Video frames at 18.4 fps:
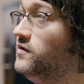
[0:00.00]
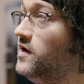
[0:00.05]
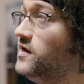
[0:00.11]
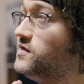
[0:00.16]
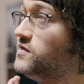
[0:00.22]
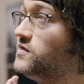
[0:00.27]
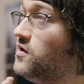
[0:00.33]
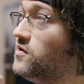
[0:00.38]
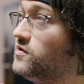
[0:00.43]

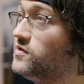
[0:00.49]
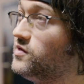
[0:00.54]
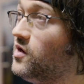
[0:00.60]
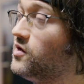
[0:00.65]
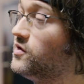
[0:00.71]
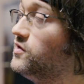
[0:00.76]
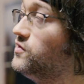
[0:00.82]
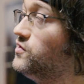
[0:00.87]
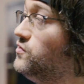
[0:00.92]
let's start
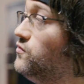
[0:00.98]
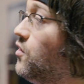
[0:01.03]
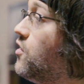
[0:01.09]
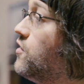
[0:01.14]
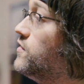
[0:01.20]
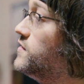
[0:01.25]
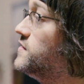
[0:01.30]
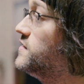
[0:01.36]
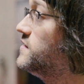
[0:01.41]
talking to
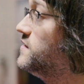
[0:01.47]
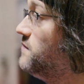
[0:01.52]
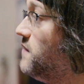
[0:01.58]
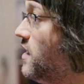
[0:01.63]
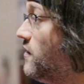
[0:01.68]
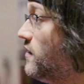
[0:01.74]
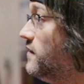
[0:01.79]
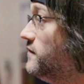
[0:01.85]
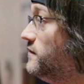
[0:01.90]
artists
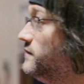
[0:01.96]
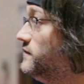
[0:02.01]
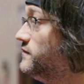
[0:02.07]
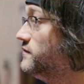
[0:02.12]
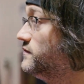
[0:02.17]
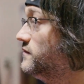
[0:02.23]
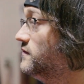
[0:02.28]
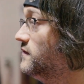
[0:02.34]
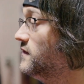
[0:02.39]
about it.
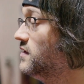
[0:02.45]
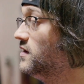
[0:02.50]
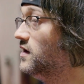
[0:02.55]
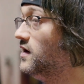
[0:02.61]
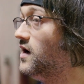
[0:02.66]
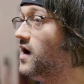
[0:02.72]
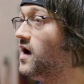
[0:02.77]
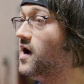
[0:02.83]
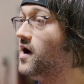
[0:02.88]

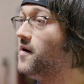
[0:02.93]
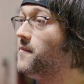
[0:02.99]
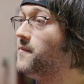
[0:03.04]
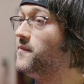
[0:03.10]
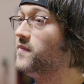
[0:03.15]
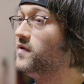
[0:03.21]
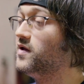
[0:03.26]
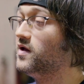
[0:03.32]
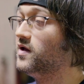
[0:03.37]
Okay. Um,
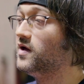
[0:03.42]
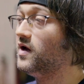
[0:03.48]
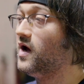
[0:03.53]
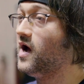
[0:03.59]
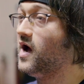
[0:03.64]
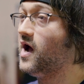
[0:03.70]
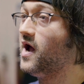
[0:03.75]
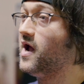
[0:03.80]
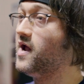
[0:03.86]

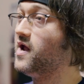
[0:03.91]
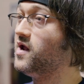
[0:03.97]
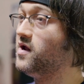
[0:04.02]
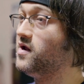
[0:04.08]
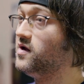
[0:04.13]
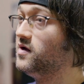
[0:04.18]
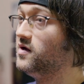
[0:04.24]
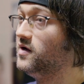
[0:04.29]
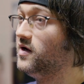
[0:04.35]

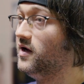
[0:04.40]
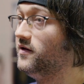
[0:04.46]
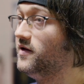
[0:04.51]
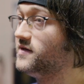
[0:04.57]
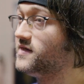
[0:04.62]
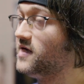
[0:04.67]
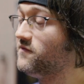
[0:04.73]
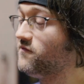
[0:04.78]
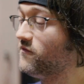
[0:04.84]
I,
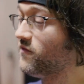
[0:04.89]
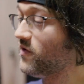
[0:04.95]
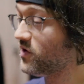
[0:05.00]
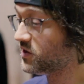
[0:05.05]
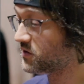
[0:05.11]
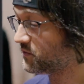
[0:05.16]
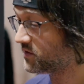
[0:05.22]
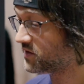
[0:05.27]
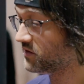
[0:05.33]
unless I have a
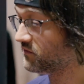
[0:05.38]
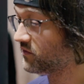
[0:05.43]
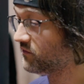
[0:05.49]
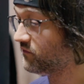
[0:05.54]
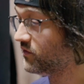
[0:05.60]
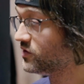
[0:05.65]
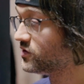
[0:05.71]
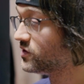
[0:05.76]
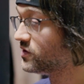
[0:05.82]
very
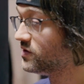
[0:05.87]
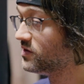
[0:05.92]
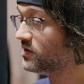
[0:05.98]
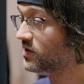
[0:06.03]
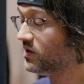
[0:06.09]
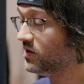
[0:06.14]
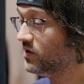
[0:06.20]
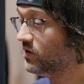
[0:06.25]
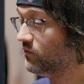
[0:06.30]
specific vision,
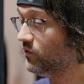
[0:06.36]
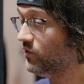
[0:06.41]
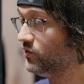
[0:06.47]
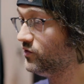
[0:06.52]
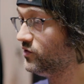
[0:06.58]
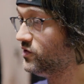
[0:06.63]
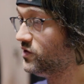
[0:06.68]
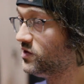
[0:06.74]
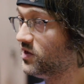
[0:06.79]

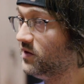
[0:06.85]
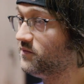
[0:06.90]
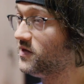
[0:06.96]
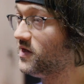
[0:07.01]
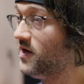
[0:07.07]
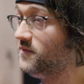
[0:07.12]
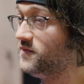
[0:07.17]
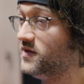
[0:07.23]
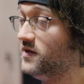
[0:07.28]
well,
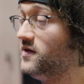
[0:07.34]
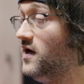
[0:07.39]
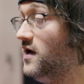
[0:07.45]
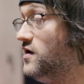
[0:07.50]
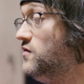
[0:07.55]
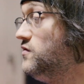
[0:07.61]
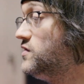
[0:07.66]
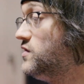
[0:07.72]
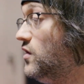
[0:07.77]
sometimes I
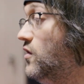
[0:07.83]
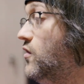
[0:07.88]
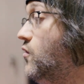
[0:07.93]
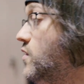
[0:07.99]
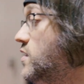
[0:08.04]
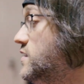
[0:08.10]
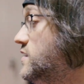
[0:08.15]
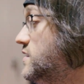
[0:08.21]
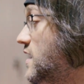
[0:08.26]
used to
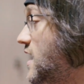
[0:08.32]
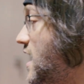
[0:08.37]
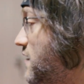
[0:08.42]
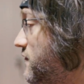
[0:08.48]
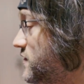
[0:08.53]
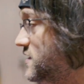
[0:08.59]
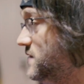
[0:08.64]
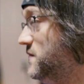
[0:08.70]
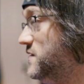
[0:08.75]
always
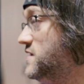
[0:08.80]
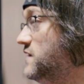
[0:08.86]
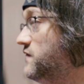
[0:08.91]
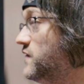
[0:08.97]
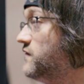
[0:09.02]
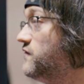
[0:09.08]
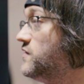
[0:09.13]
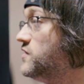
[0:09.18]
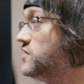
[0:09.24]
have a
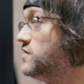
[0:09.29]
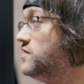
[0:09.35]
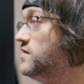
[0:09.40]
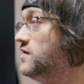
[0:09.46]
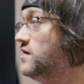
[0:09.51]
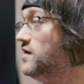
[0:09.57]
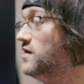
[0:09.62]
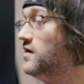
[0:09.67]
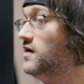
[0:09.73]
specific
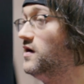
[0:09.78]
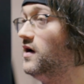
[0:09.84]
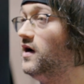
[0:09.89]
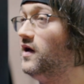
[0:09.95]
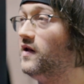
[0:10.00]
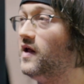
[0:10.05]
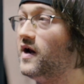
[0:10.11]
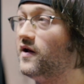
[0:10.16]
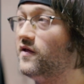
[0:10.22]
vision.
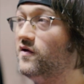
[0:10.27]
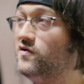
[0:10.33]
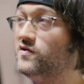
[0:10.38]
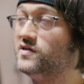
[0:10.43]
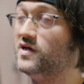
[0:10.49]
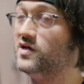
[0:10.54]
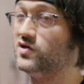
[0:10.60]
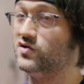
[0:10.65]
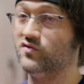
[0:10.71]
A lot of
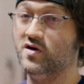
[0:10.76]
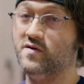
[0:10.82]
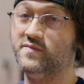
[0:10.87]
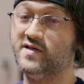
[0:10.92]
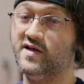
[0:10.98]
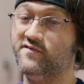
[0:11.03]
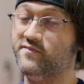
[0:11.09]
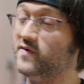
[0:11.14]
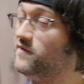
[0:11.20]
those like
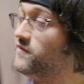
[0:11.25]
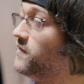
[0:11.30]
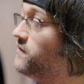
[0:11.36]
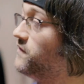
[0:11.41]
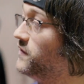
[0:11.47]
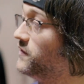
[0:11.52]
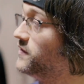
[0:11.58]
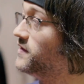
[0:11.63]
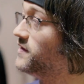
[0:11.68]
dreams have been
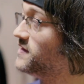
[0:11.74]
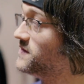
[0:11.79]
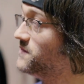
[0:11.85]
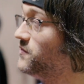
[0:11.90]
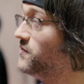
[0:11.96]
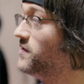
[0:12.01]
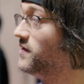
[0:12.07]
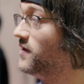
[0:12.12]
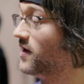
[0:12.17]
fulfilled at this
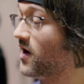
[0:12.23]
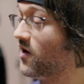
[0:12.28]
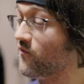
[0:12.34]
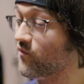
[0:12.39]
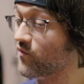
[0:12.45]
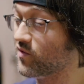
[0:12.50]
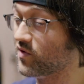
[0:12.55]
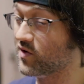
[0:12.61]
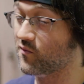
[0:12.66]
point. I
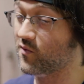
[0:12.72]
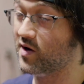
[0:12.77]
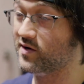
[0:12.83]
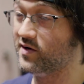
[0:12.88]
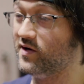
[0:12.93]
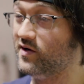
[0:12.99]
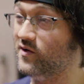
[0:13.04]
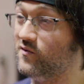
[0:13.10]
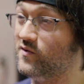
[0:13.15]
really
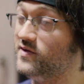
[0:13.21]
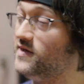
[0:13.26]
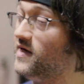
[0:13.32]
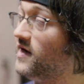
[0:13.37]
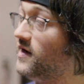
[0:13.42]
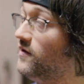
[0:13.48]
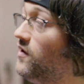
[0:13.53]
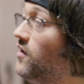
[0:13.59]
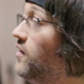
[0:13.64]
wanted to do a
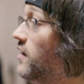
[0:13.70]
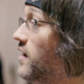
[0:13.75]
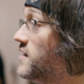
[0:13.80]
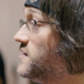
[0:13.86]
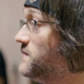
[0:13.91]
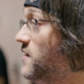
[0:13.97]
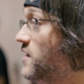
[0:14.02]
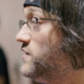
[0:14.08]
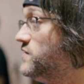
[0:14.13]
Daddy Long
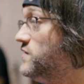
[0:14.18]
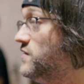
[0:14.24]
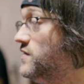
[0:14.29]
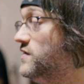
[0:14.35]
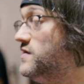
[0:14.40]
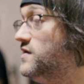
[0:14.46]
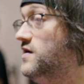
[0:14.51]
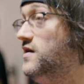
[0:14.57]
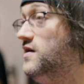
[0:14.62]
Legs
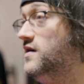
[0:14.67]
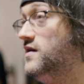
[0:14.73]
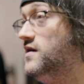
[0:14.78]
concert.